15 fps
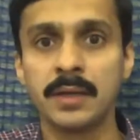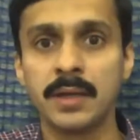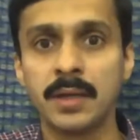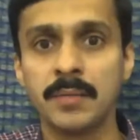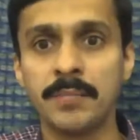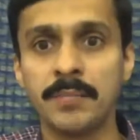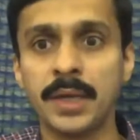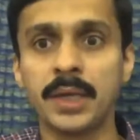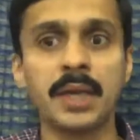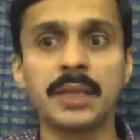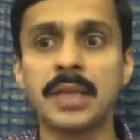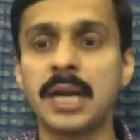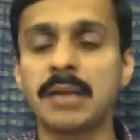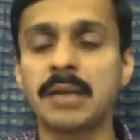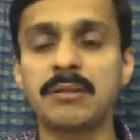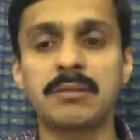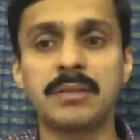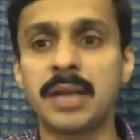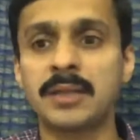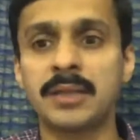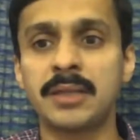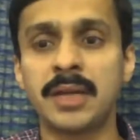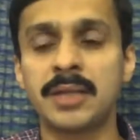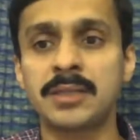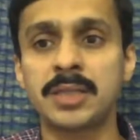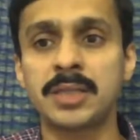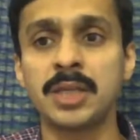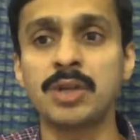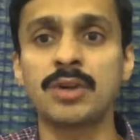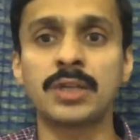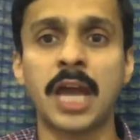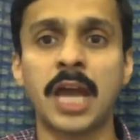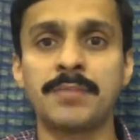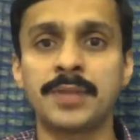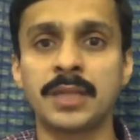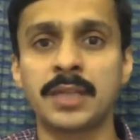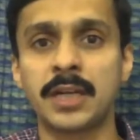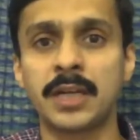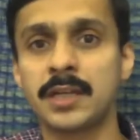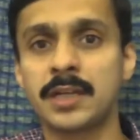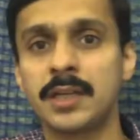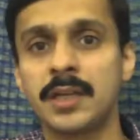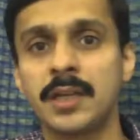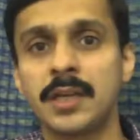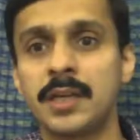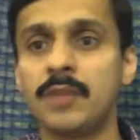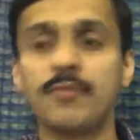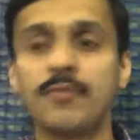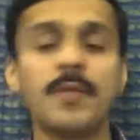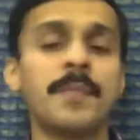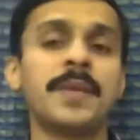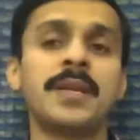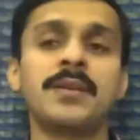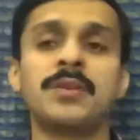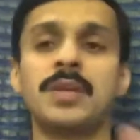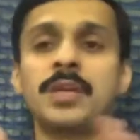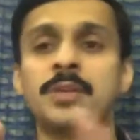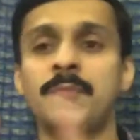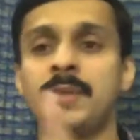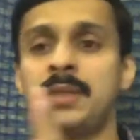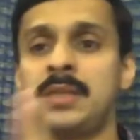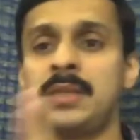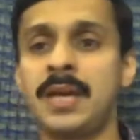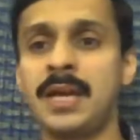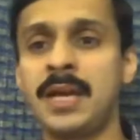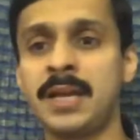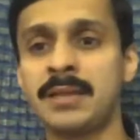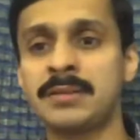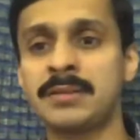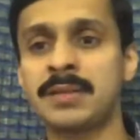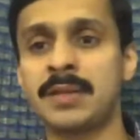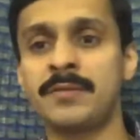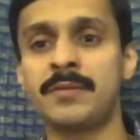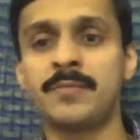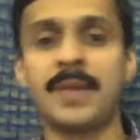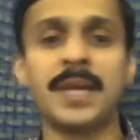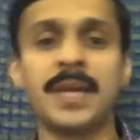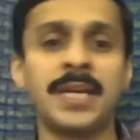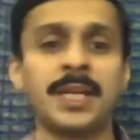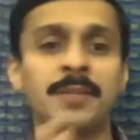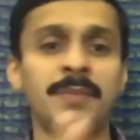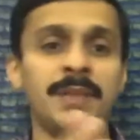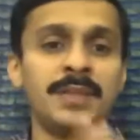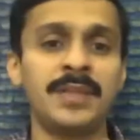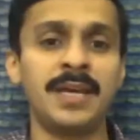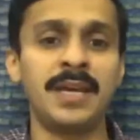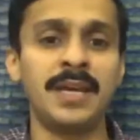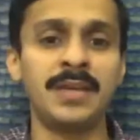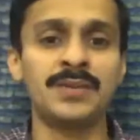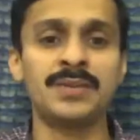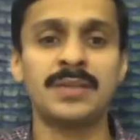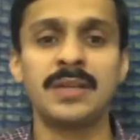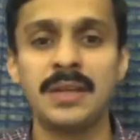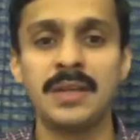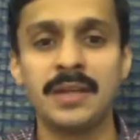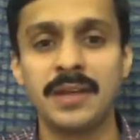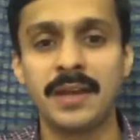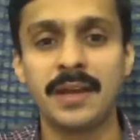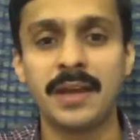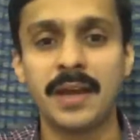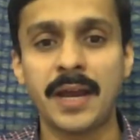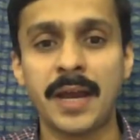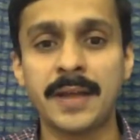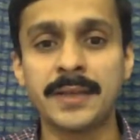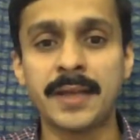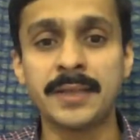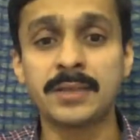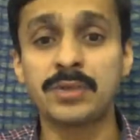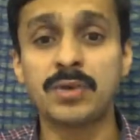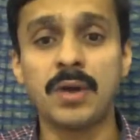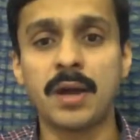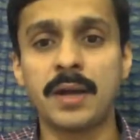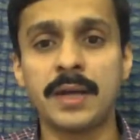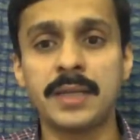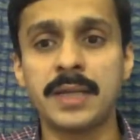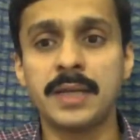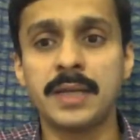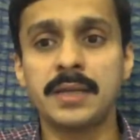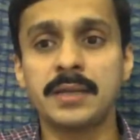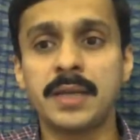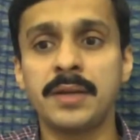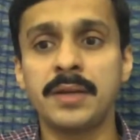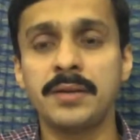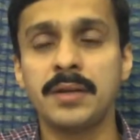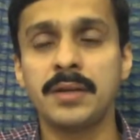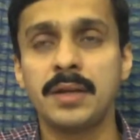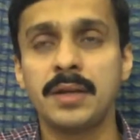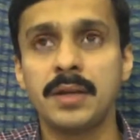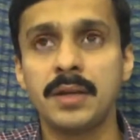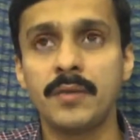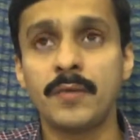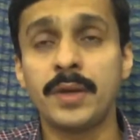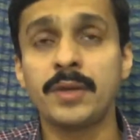breaking that stereotype, saying that women need to be this and men need to be this, and so on. And then when